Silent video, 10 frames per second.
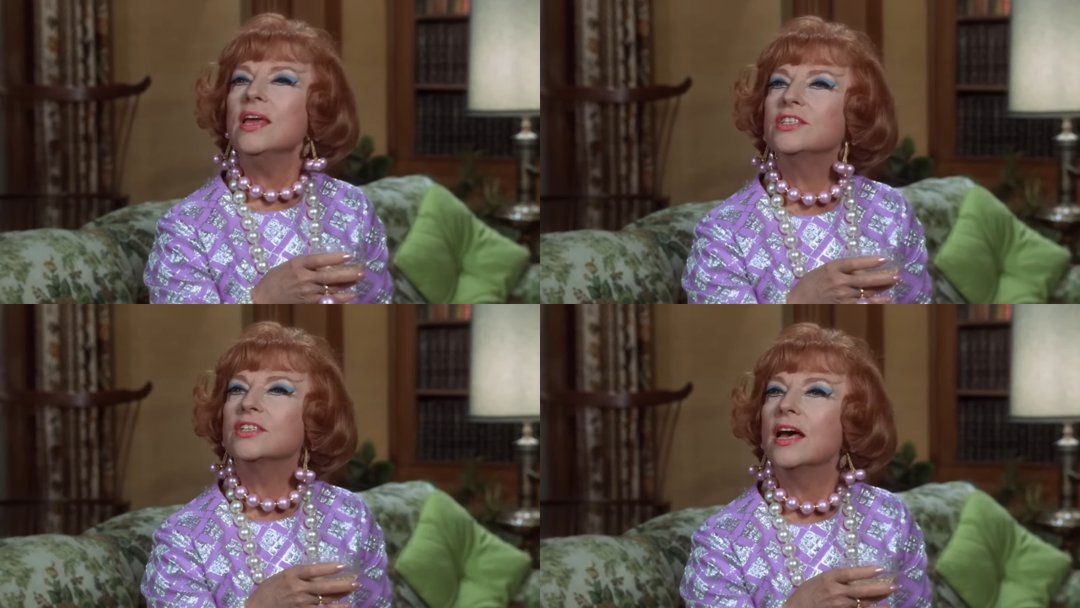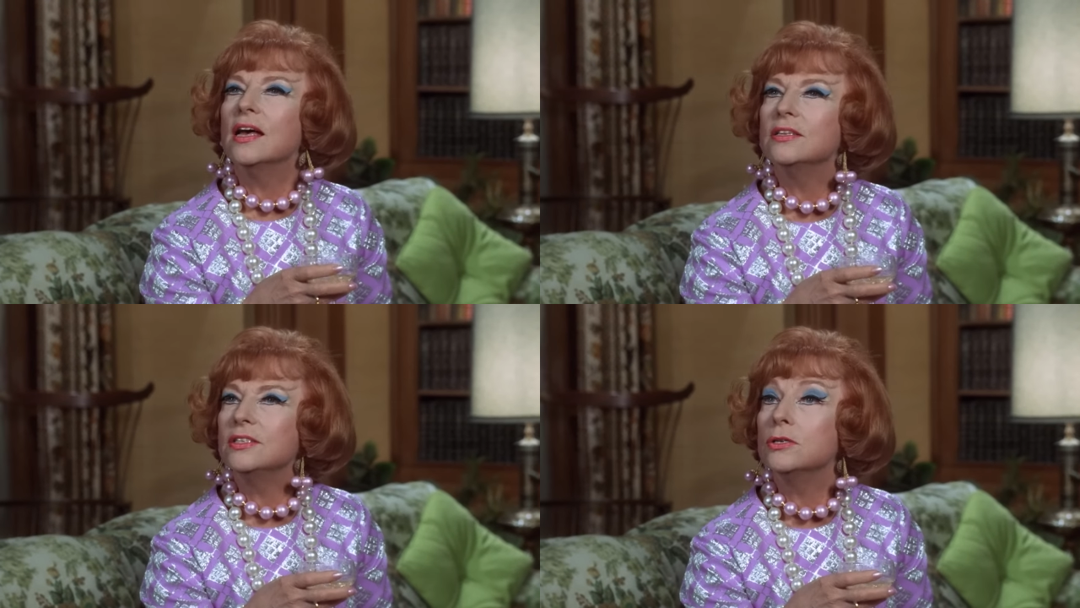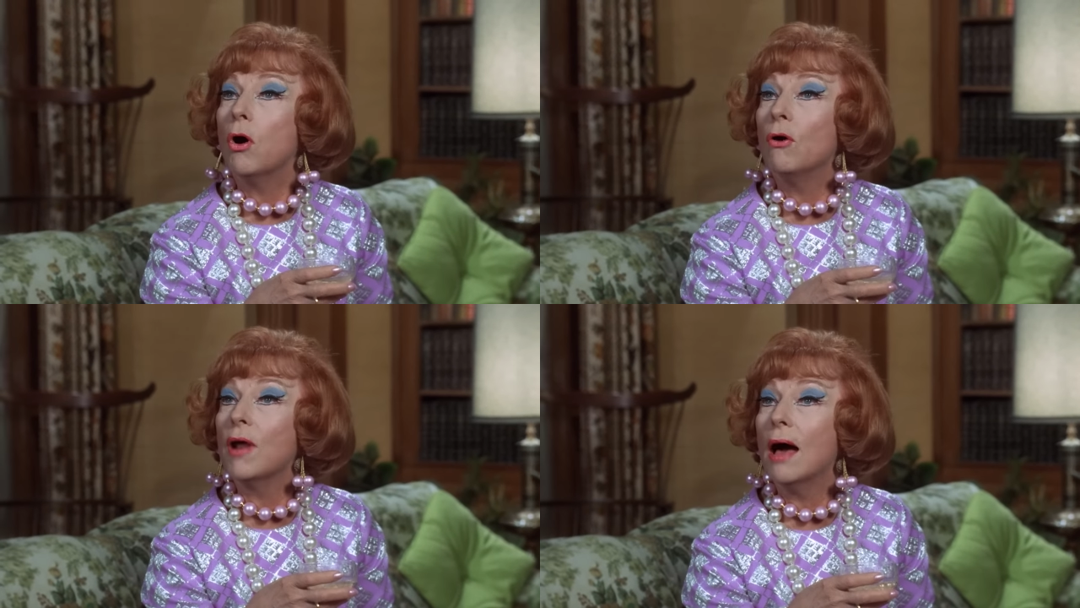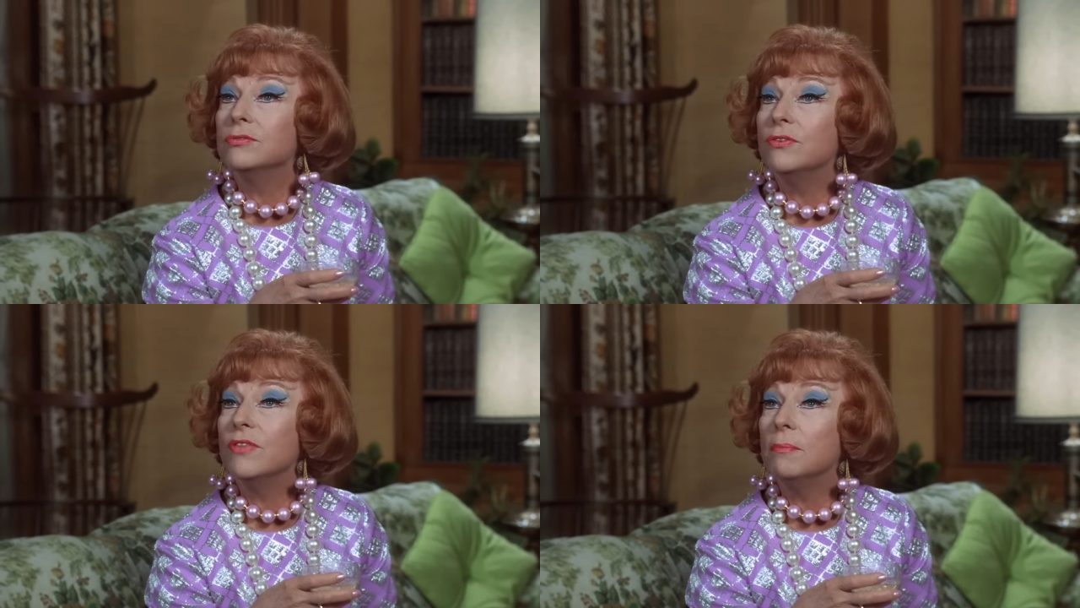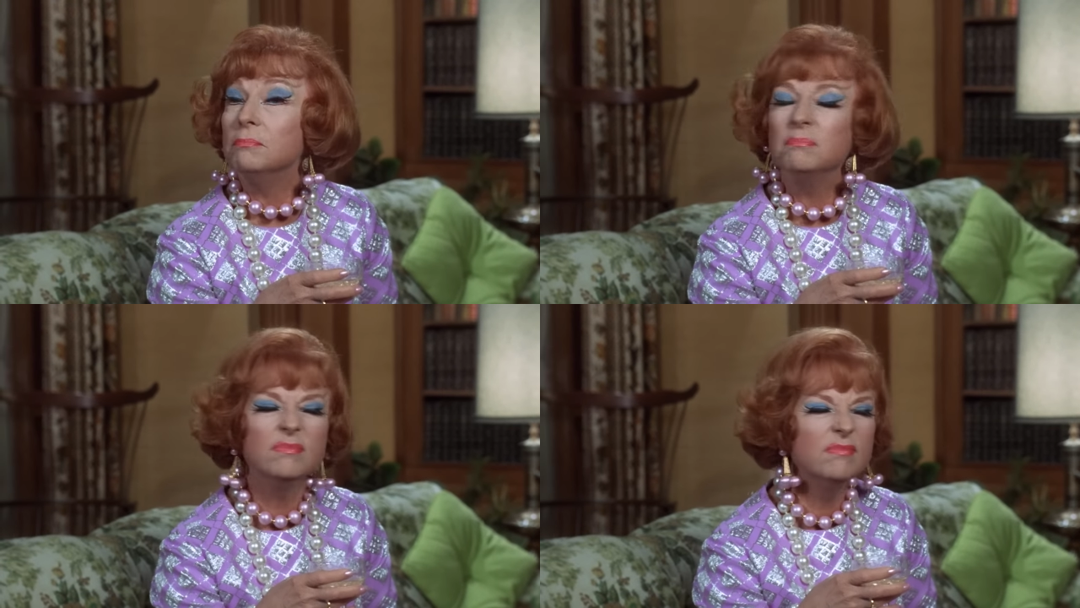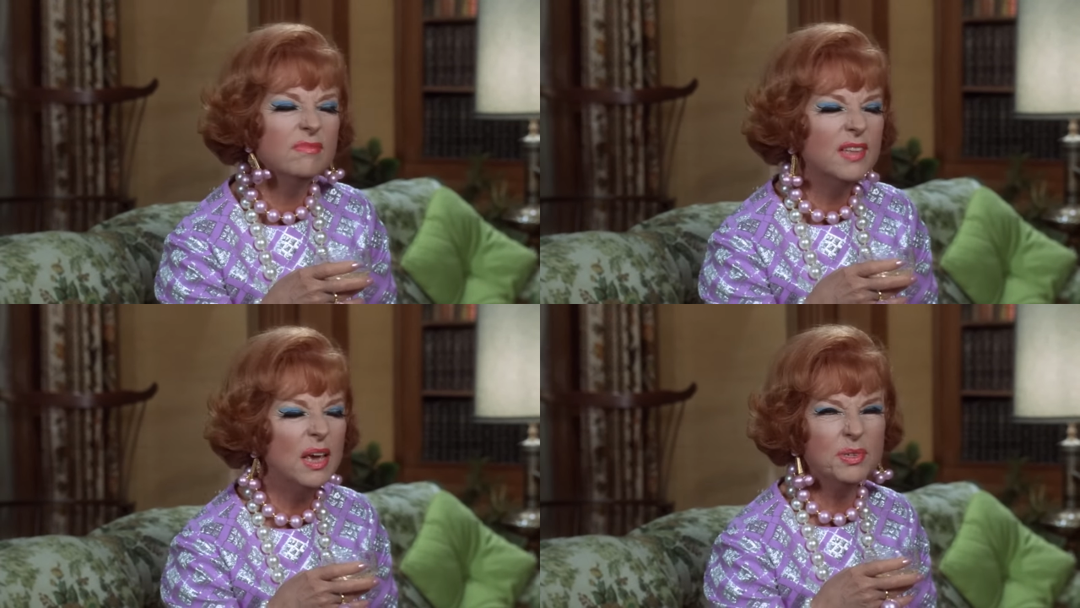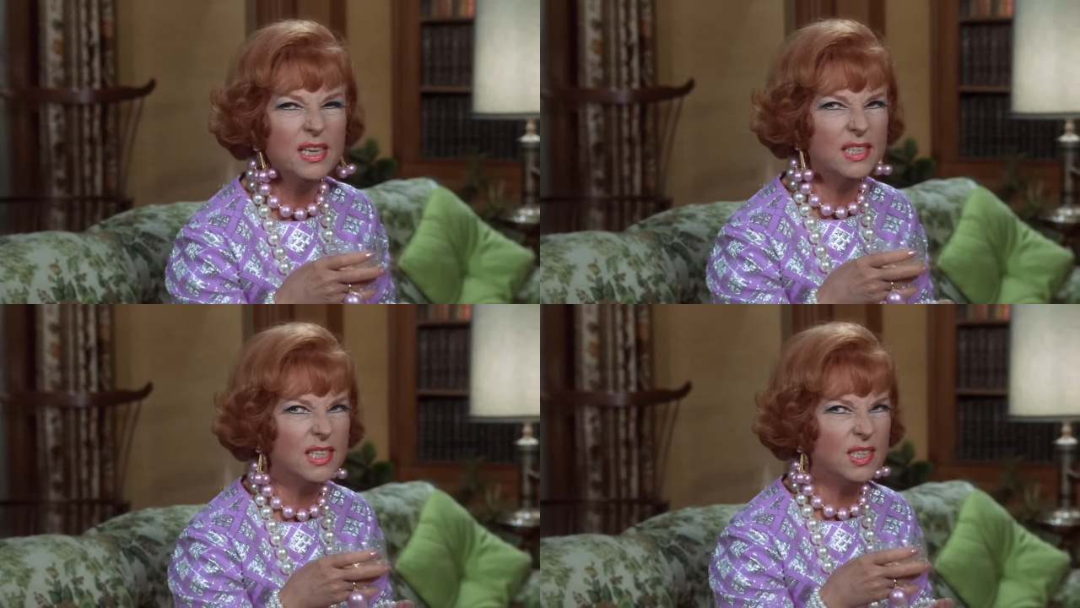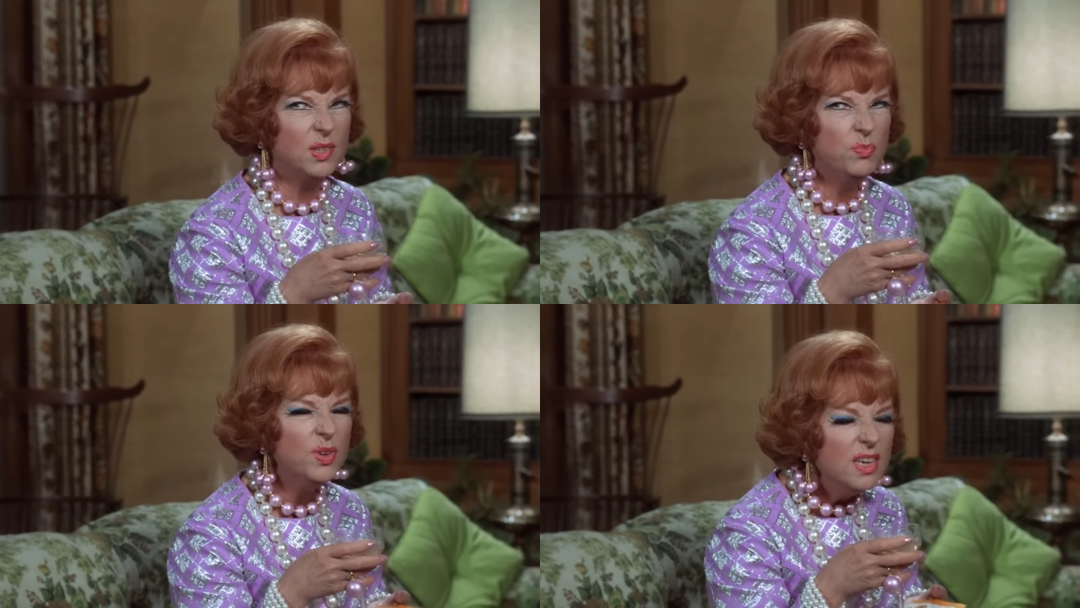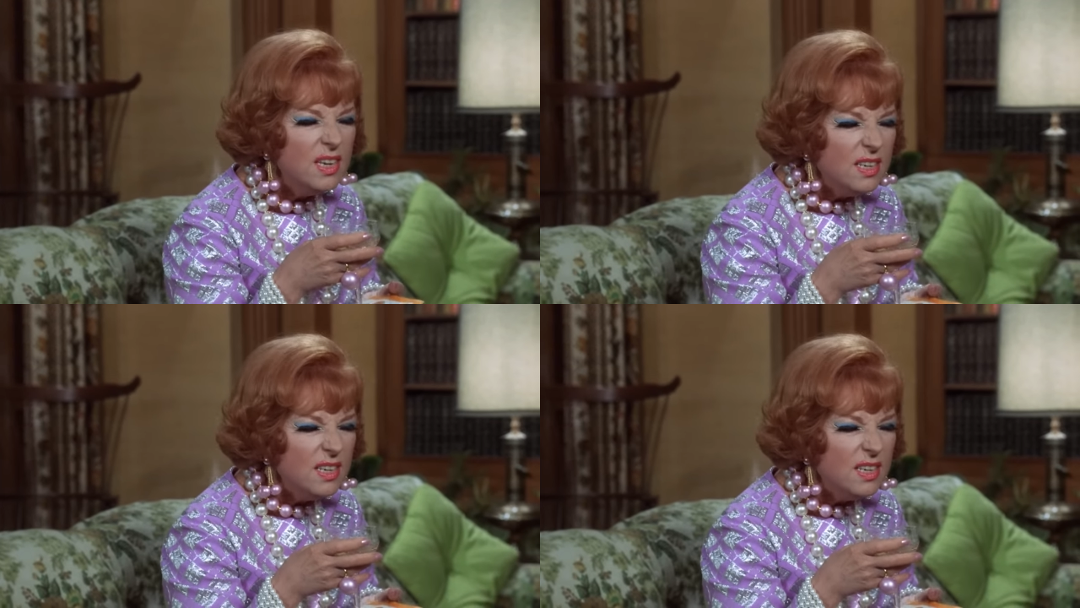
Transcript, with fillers: in skirts, or out of them. He was a sweet,